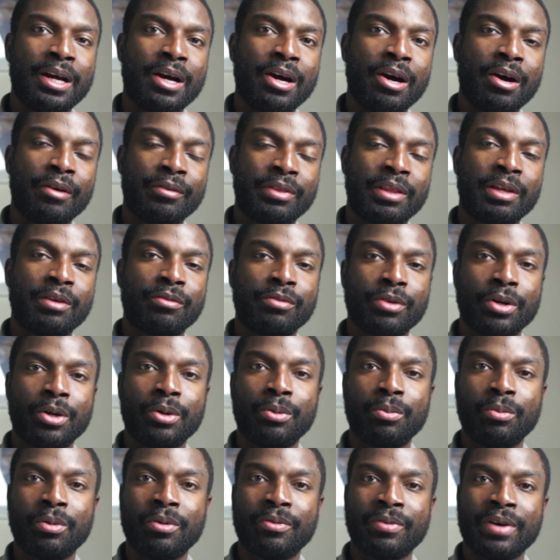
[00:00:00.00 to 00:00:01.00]
of their
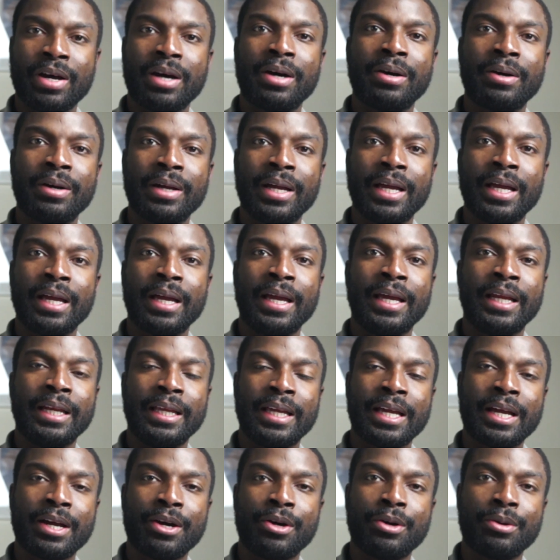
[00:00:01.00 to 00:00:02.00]
own without any
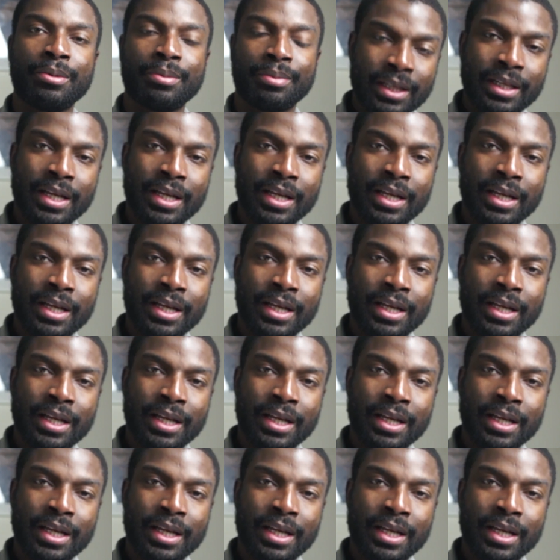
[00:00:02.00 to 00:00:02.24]
help.